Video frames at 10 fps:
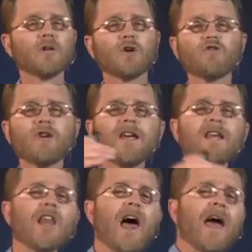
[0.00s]

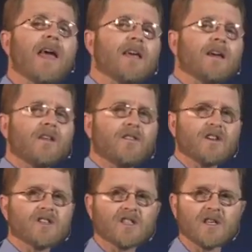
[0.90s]
relay
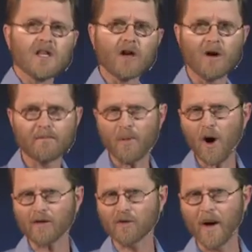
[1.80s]
this neural
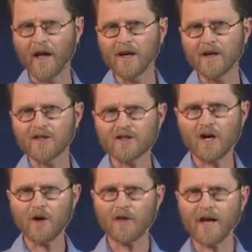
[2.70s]
pathway
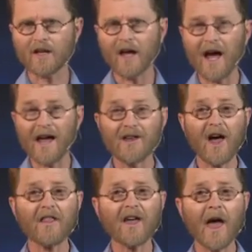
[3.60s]
so that
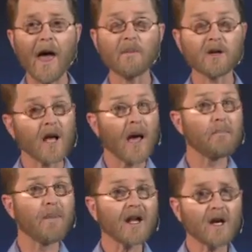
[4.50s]
another habit, a
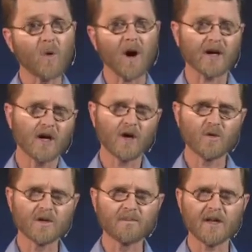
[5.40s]
better one,
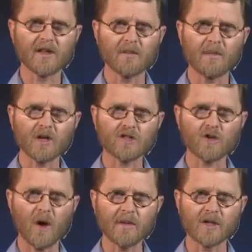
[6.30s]
would be the most
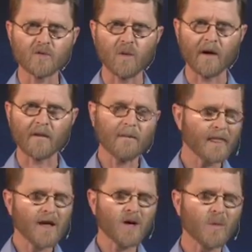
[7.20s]
dominant one.
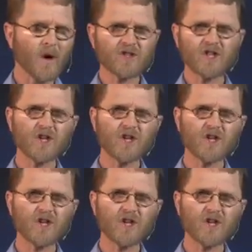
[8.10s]
We also